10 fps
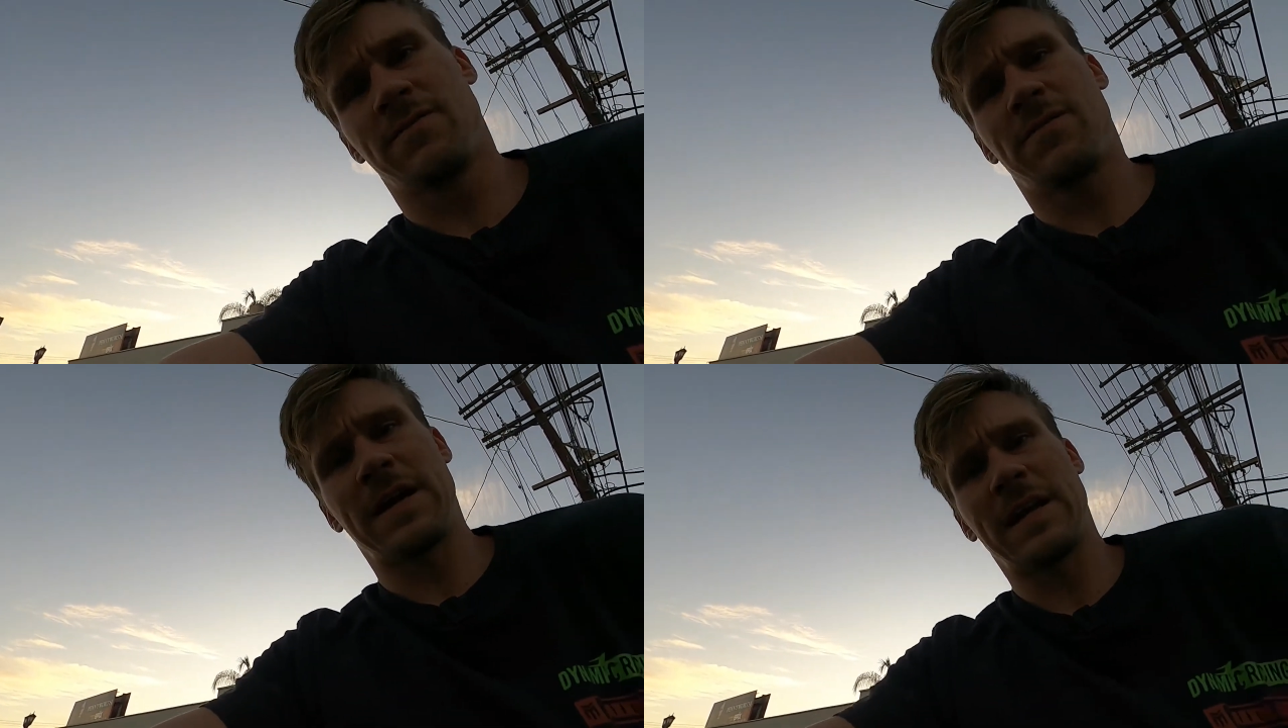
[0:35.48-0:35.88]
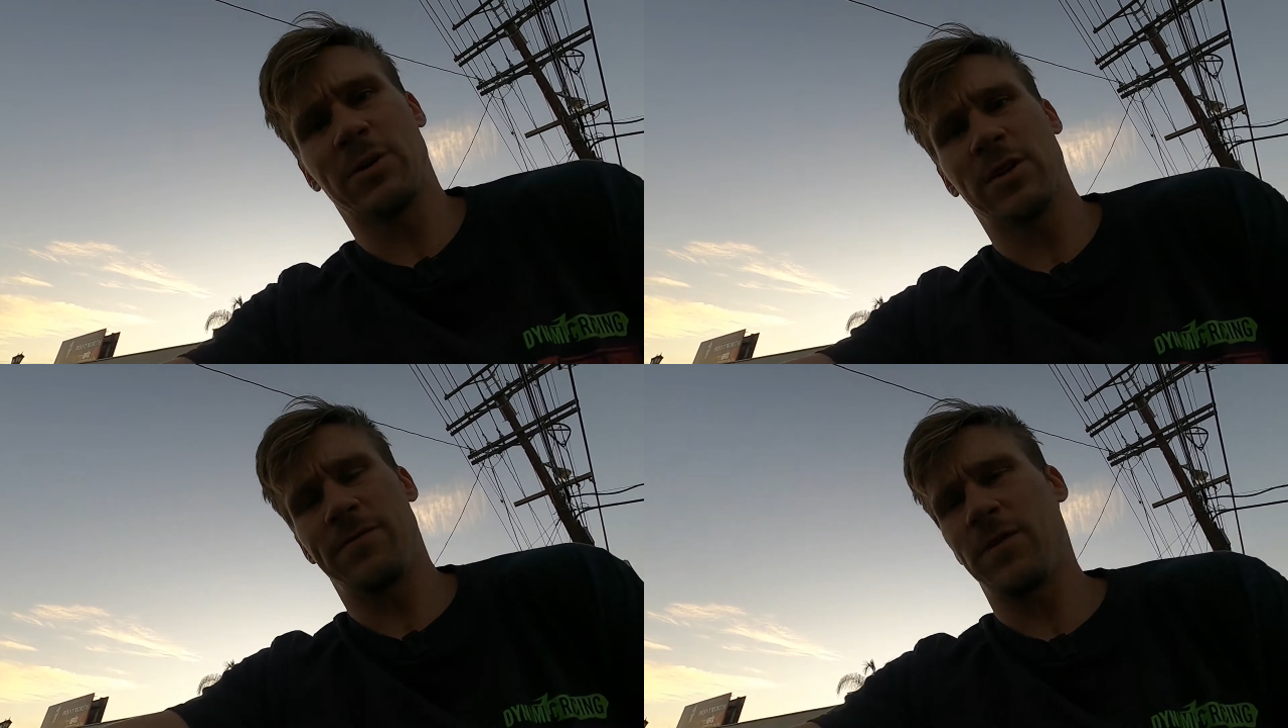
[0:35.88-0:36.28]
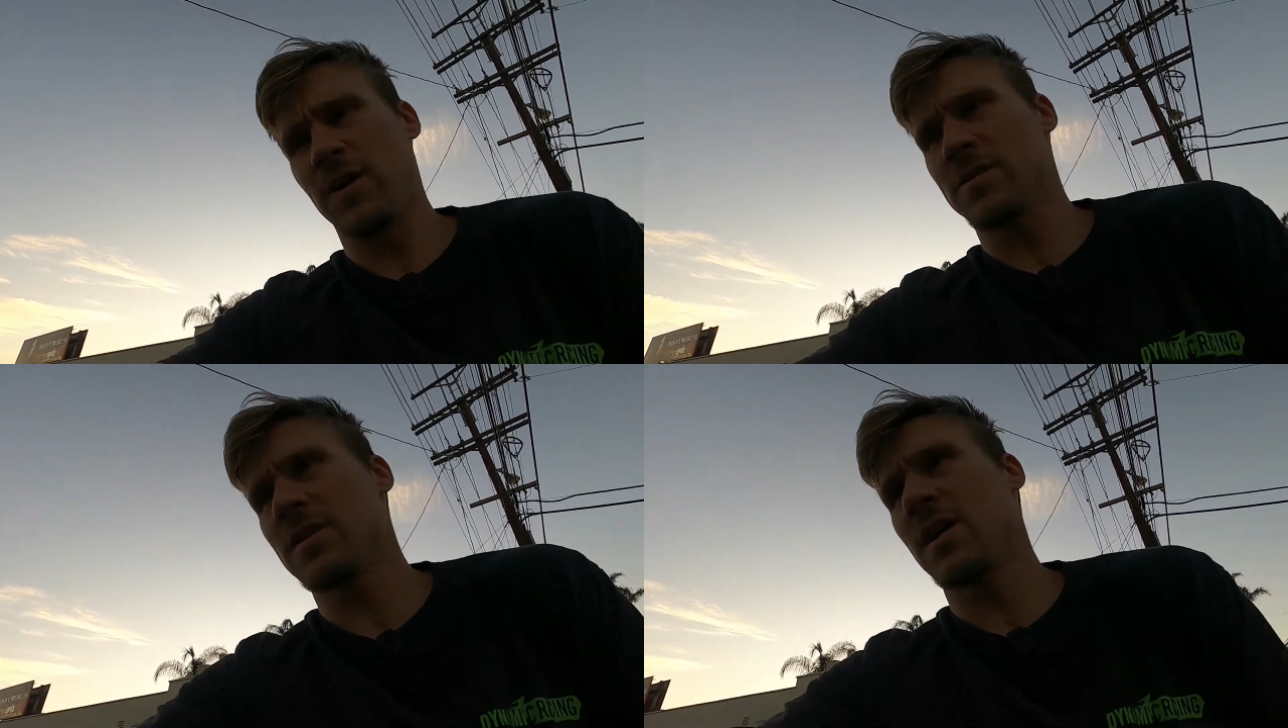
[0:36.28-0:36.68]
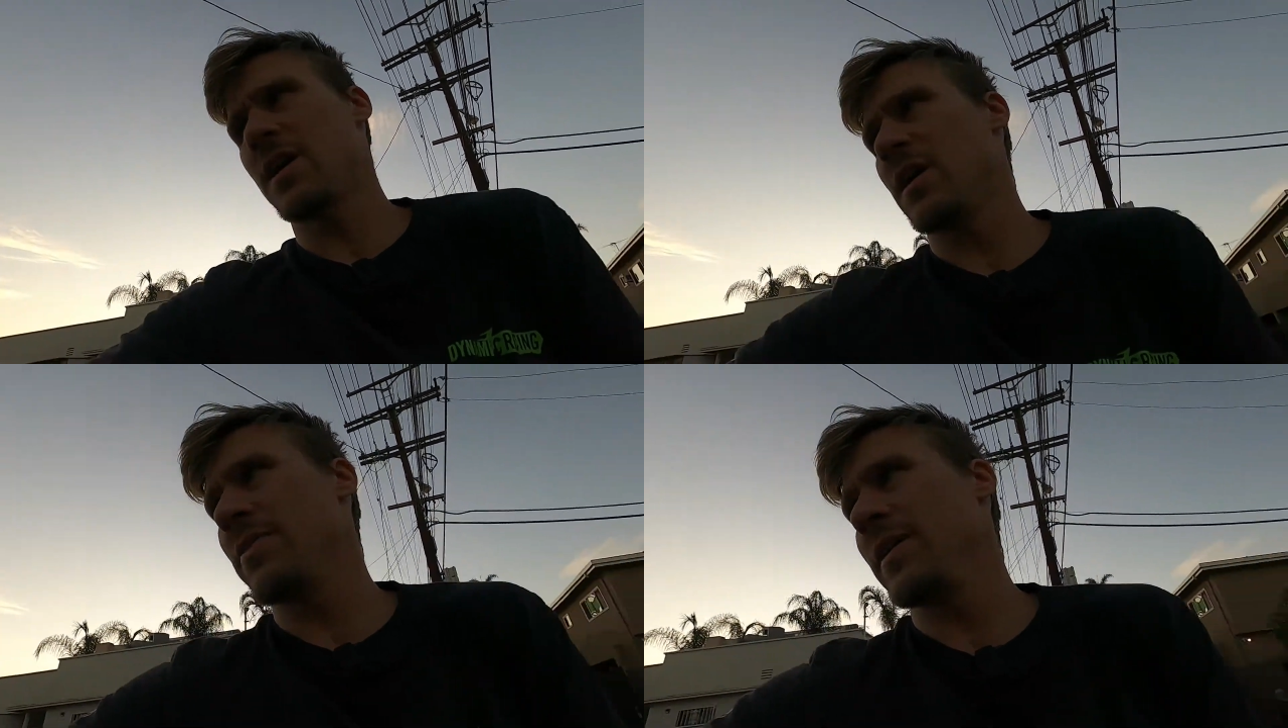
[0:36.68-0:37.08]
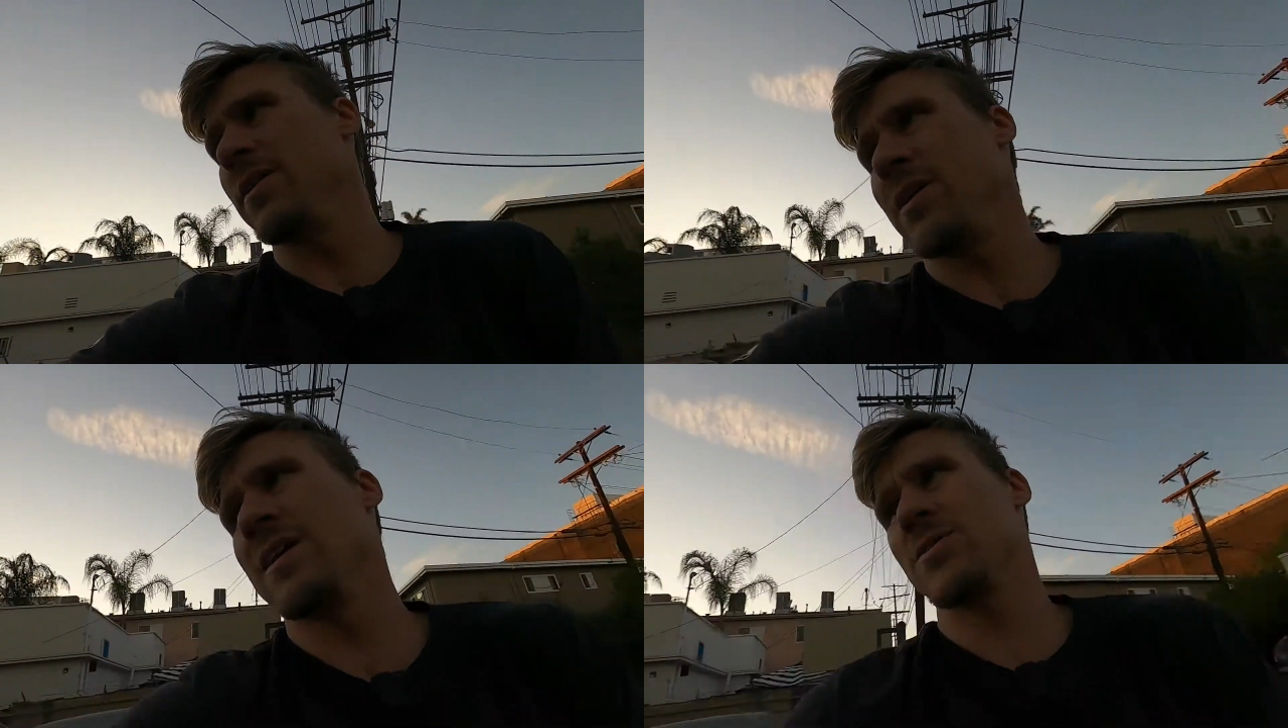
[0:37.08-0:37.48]
find out what the faults are, and then
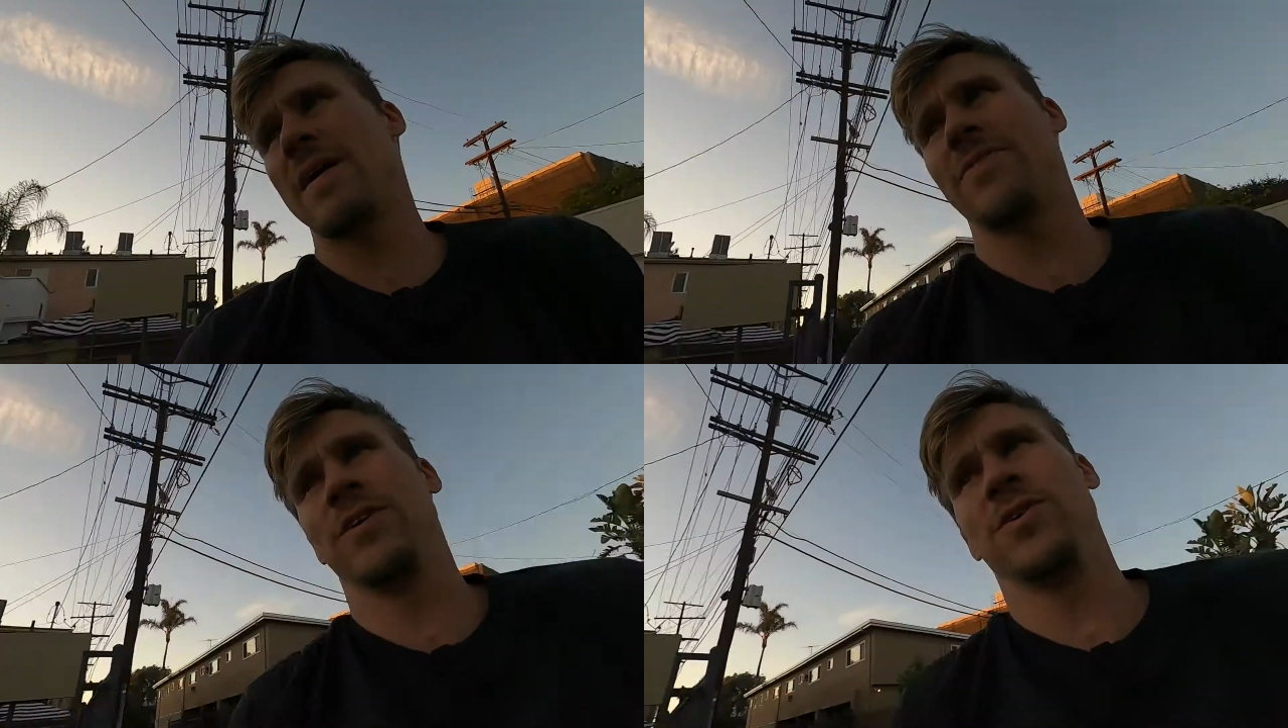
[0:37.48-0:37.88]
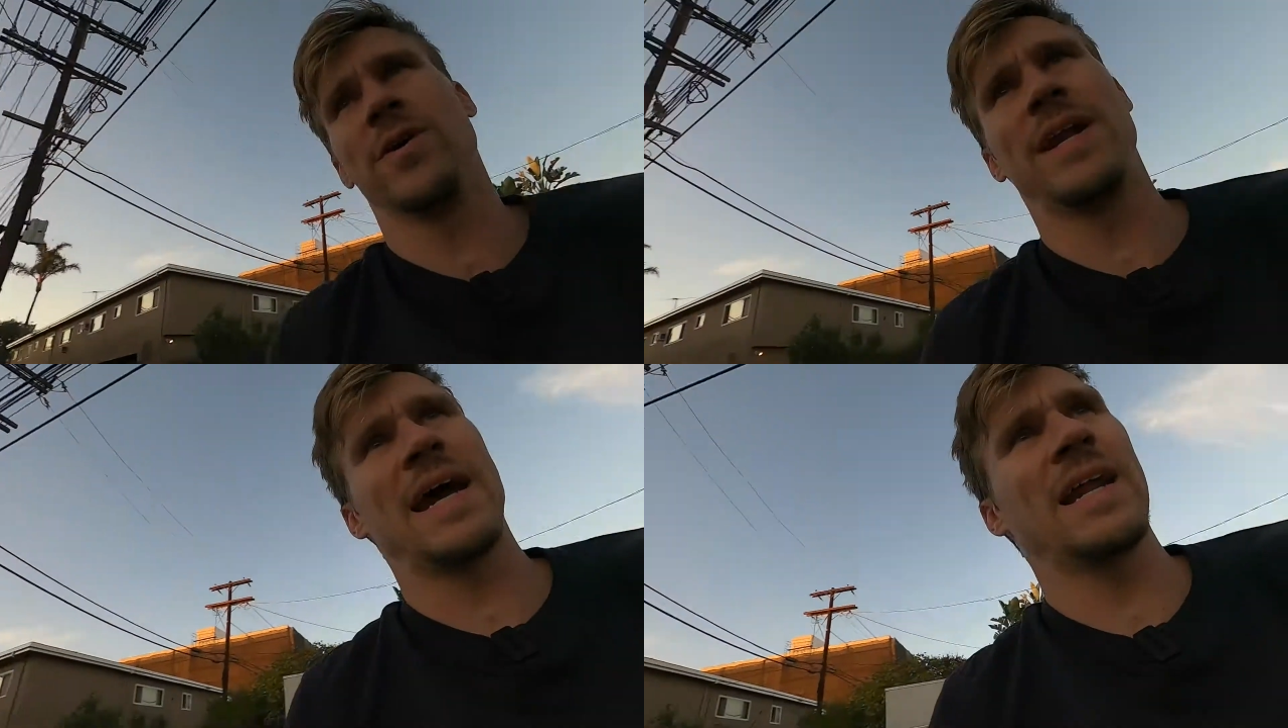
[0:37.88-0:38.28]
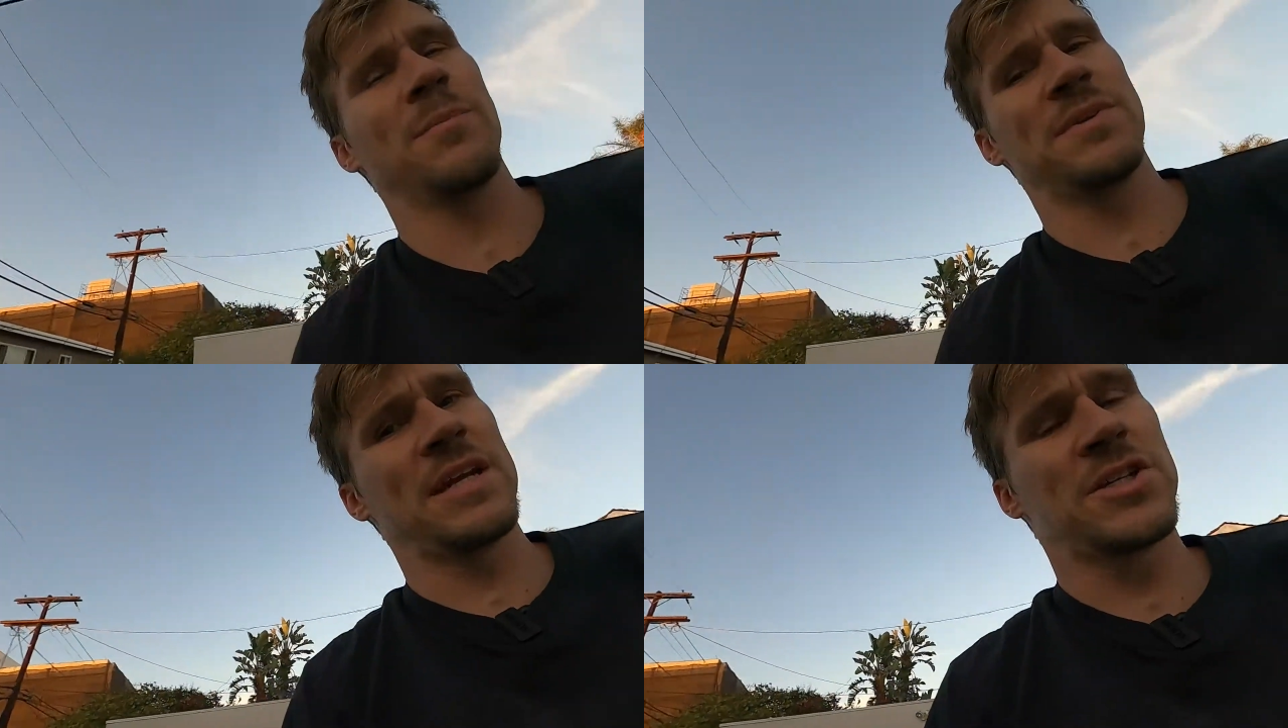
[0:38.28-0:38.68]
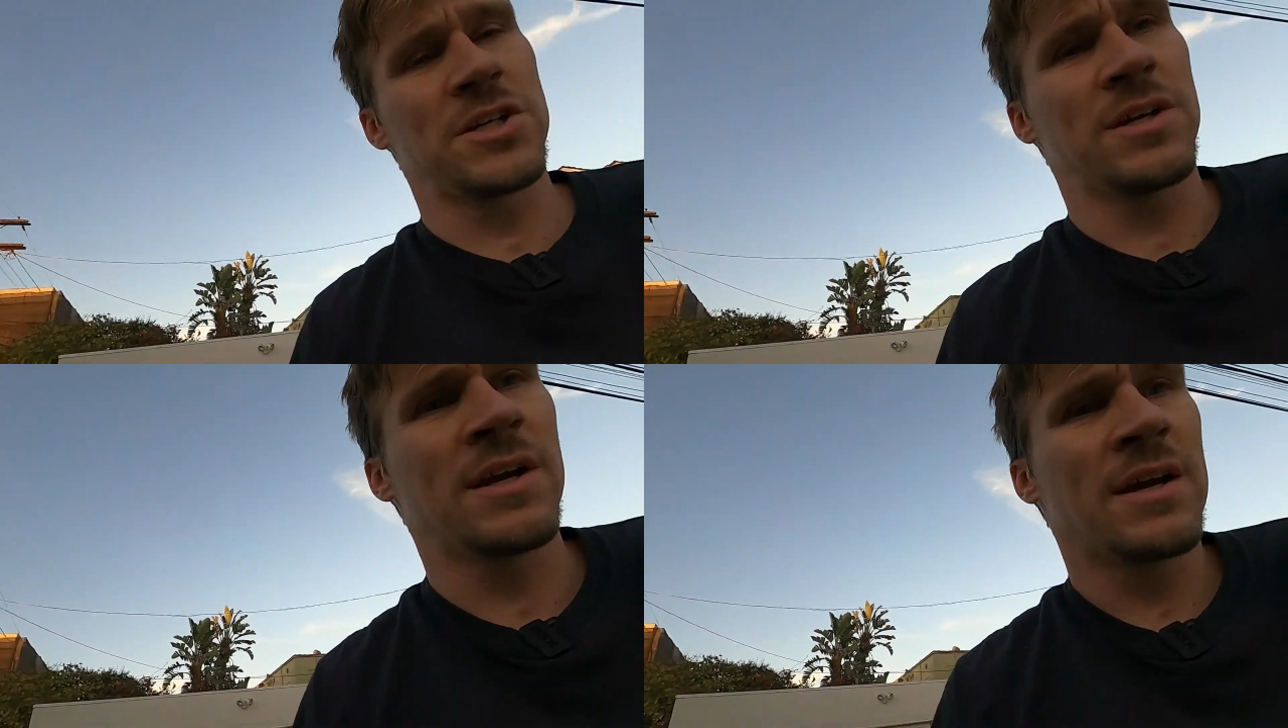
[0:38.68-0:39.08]
you also have to do an adaptation